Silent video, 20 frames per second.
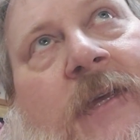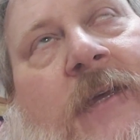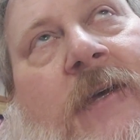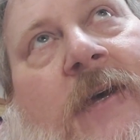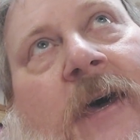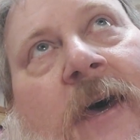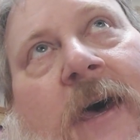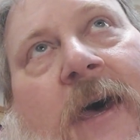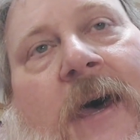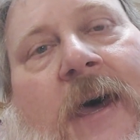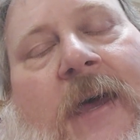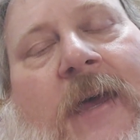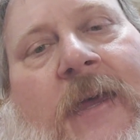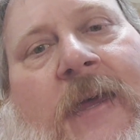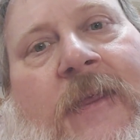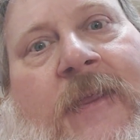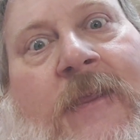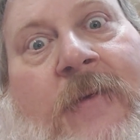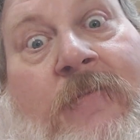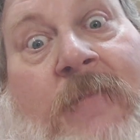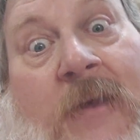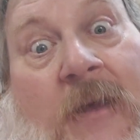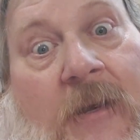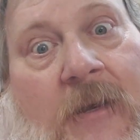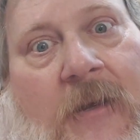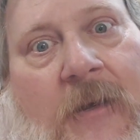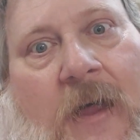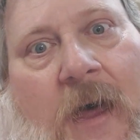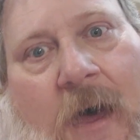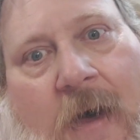in the
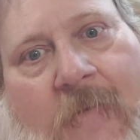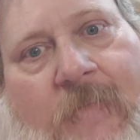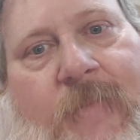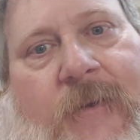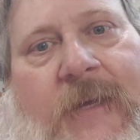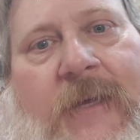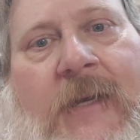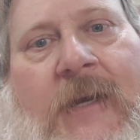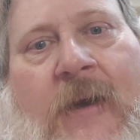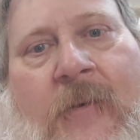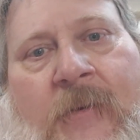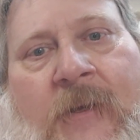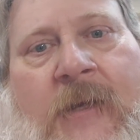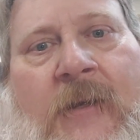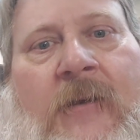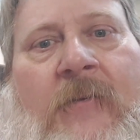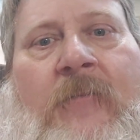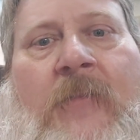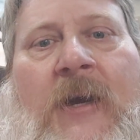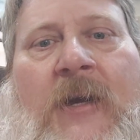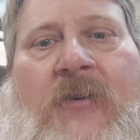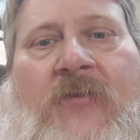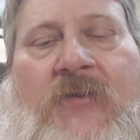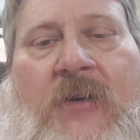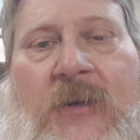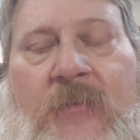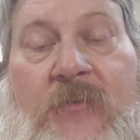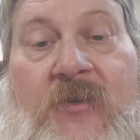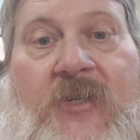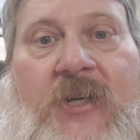middle of becoming my
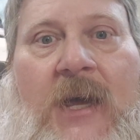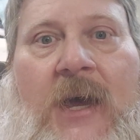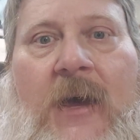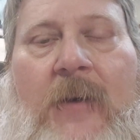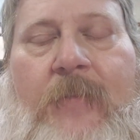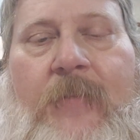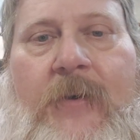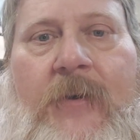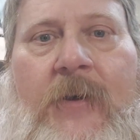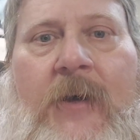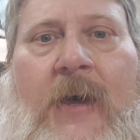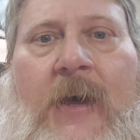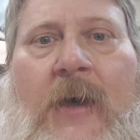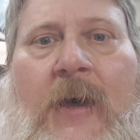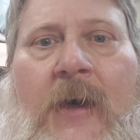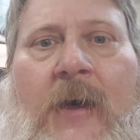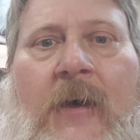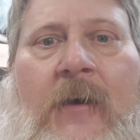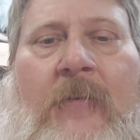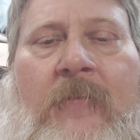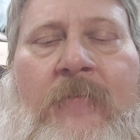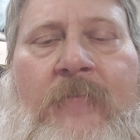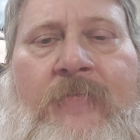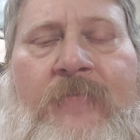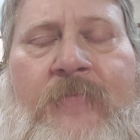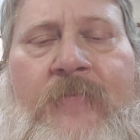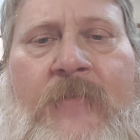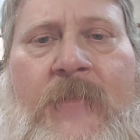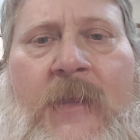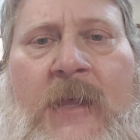dream shop.
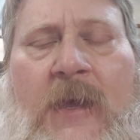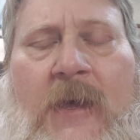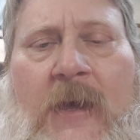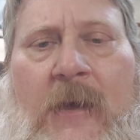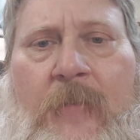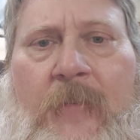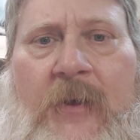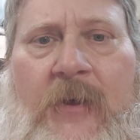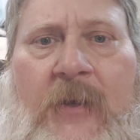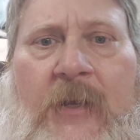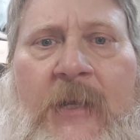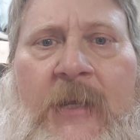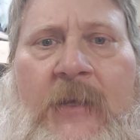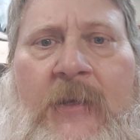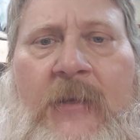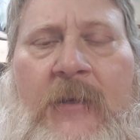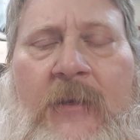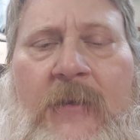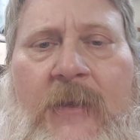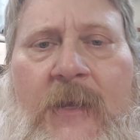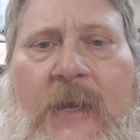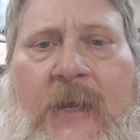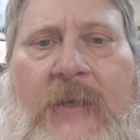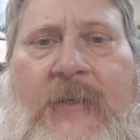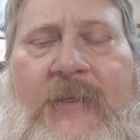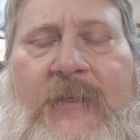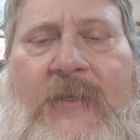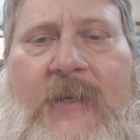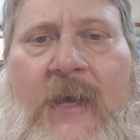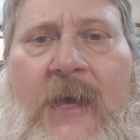A building
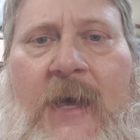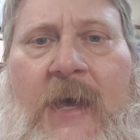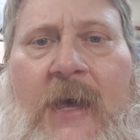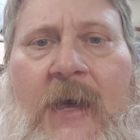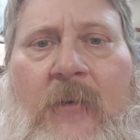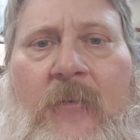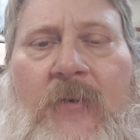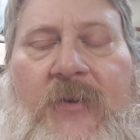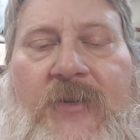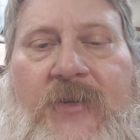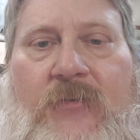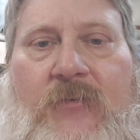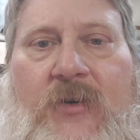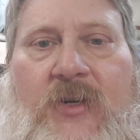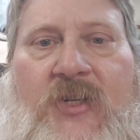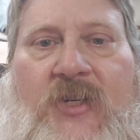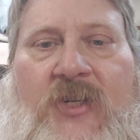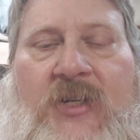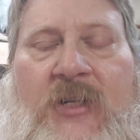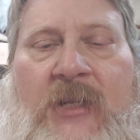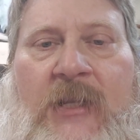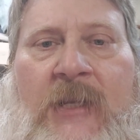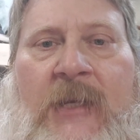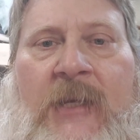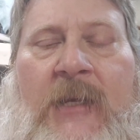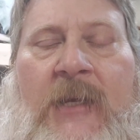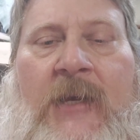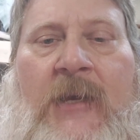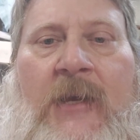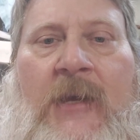that was
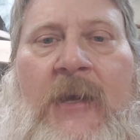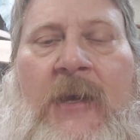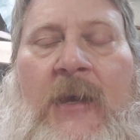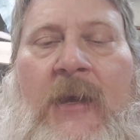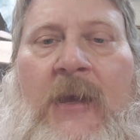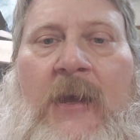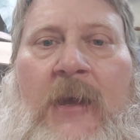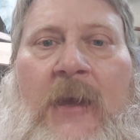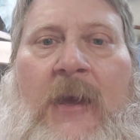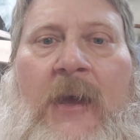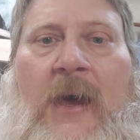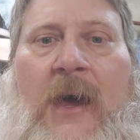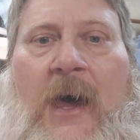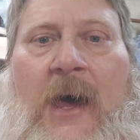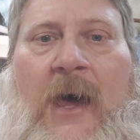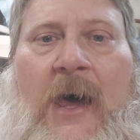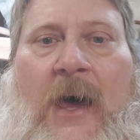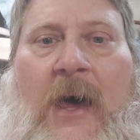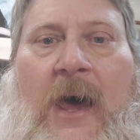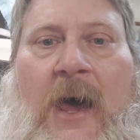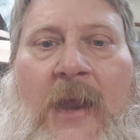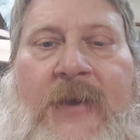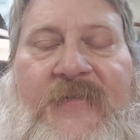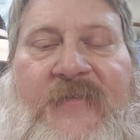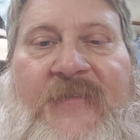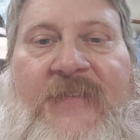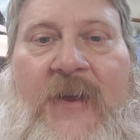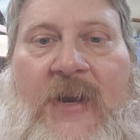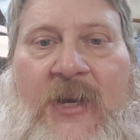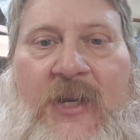originally
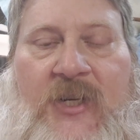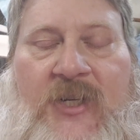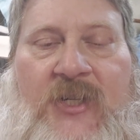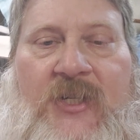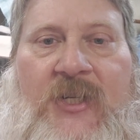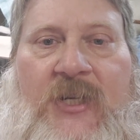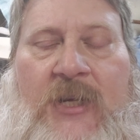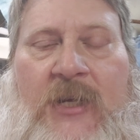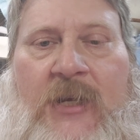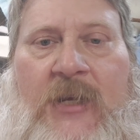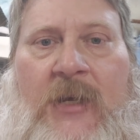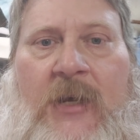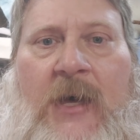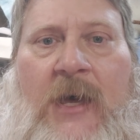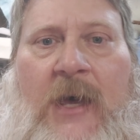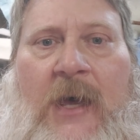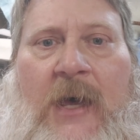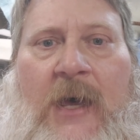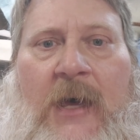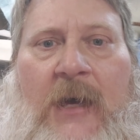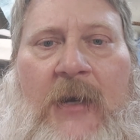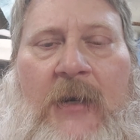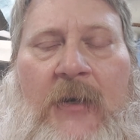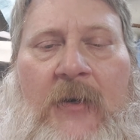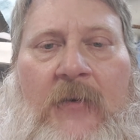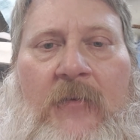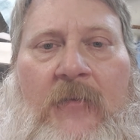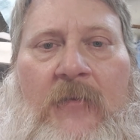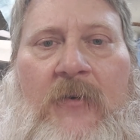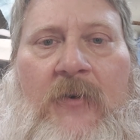unfinished uh,
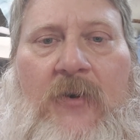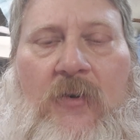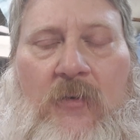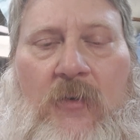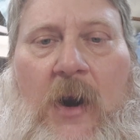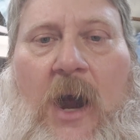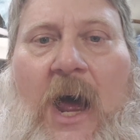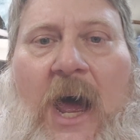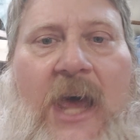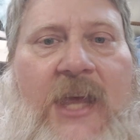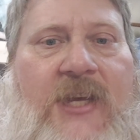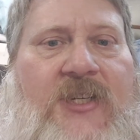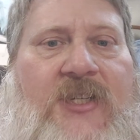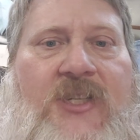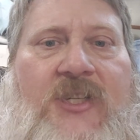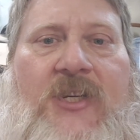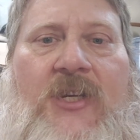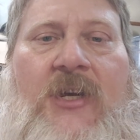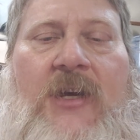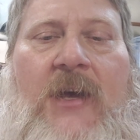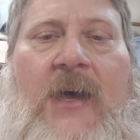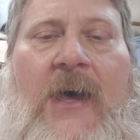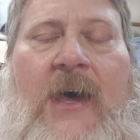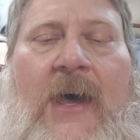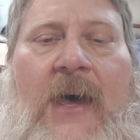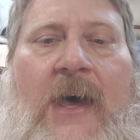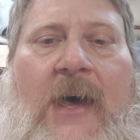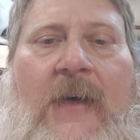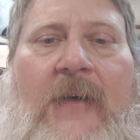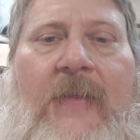garage
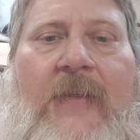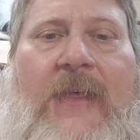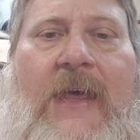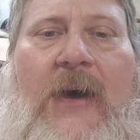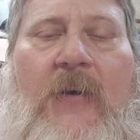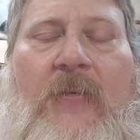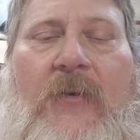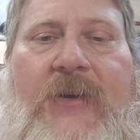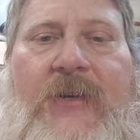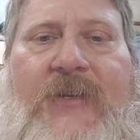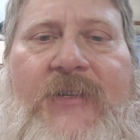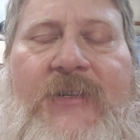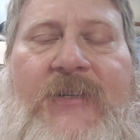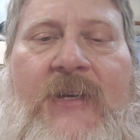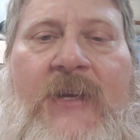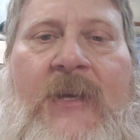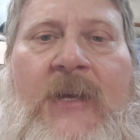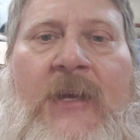that was